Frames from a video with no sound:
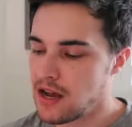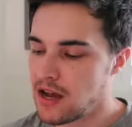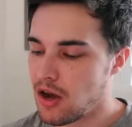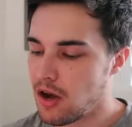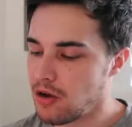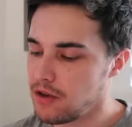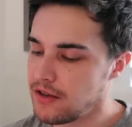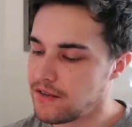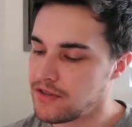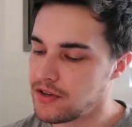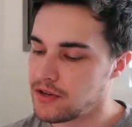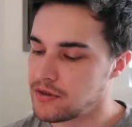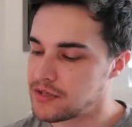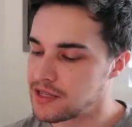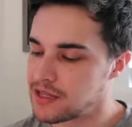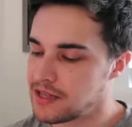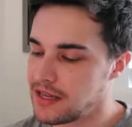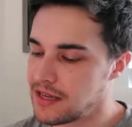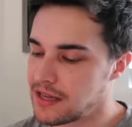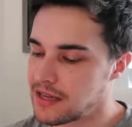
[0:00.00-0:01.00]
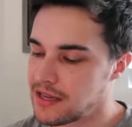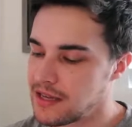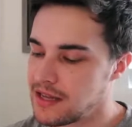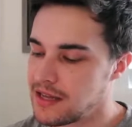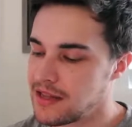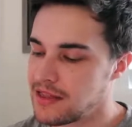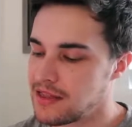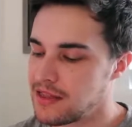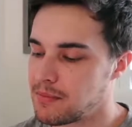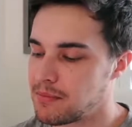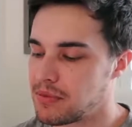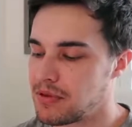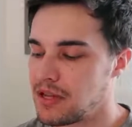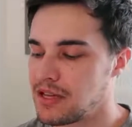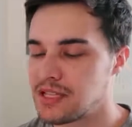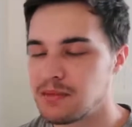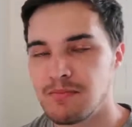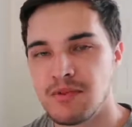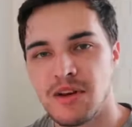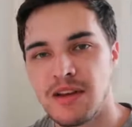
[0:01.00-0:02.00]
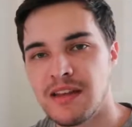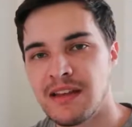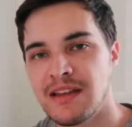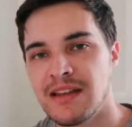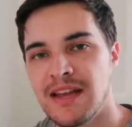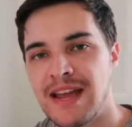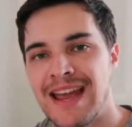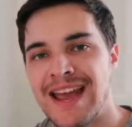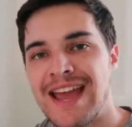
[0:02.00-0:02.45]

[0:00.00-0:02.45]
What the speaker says: All you have to do is click the plus button,